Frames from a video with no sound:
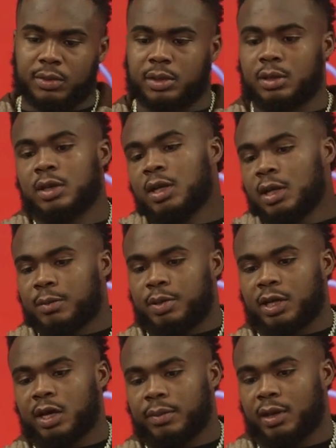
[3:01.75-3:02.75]
You want to
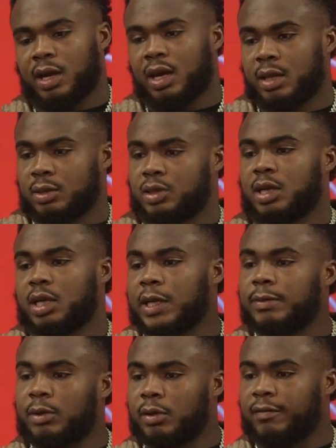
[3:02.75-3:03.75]
pick up your guy and try to
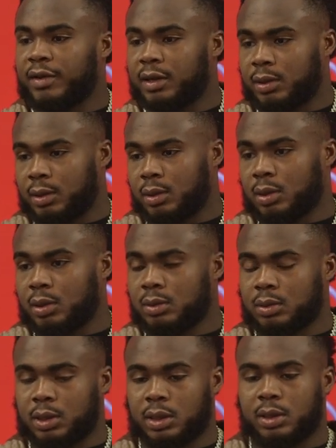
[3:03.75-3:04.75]
keep him motivated, you know,
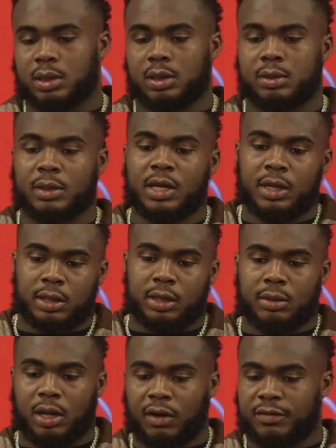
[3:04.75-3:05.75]
and
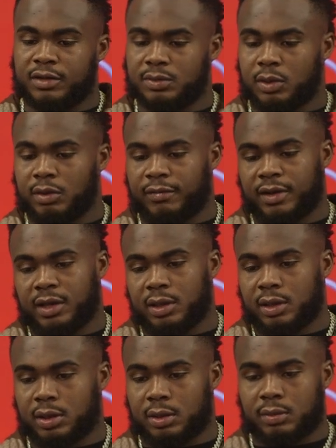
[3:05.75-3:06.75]
keep the offense
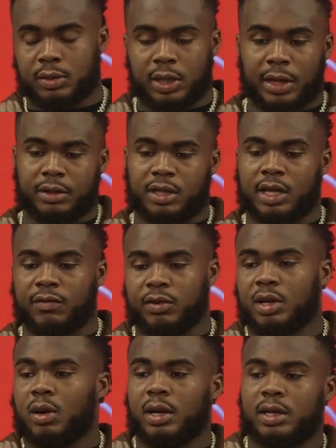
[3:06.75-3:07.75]
motivated. And I think if we
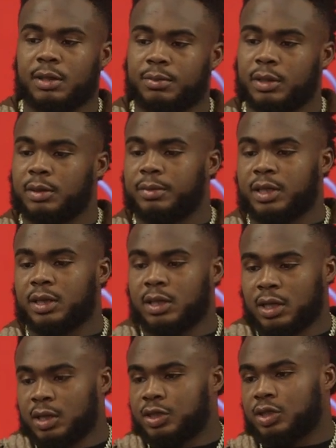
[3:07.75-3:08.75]
go out there, put a big
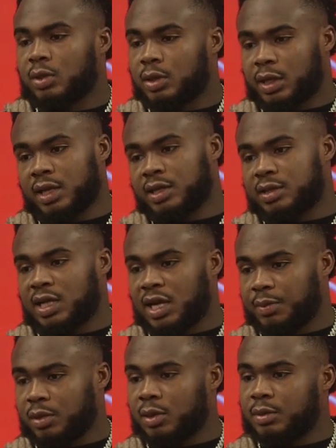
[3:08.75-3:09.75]
showing or get a
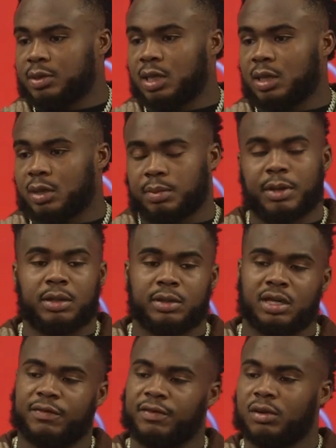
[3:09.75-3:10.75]
stop, you know what I'm saying, or make them
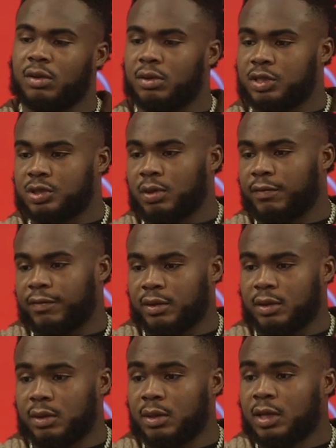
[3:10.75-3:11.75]
kick a field goal in a short
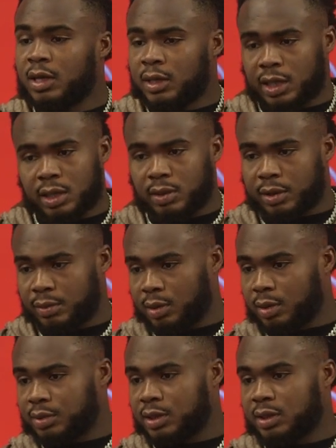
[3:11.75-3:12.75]
field, they know that, you
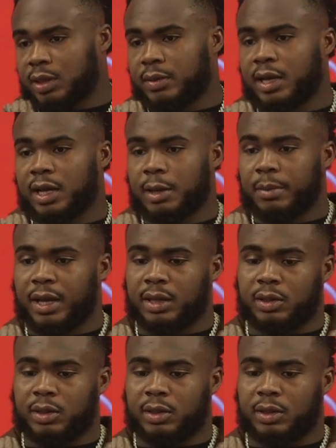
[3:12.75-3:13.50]
know what I'm saying, like we got their back.